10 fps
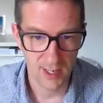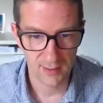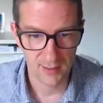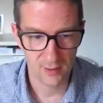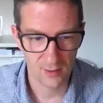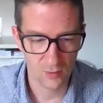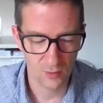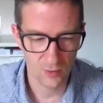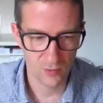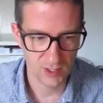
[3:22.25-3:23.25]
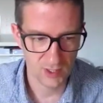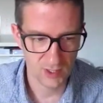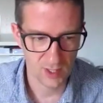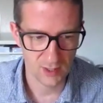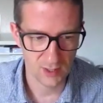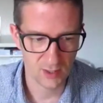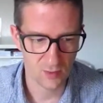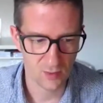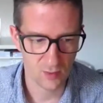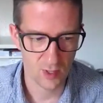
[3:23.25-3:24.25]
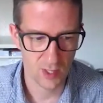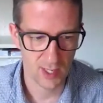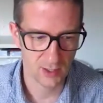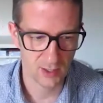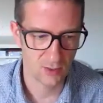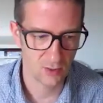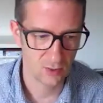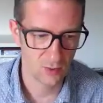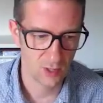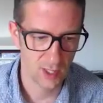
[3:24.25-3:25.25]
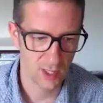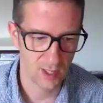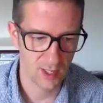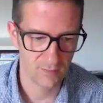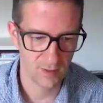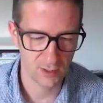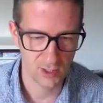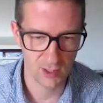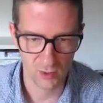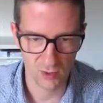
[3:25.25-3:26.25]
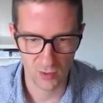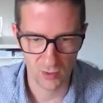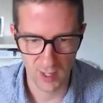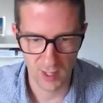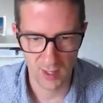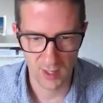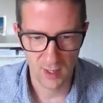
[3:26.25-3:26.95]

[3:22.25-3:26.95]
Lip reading: And the risk is, as you advance in your career,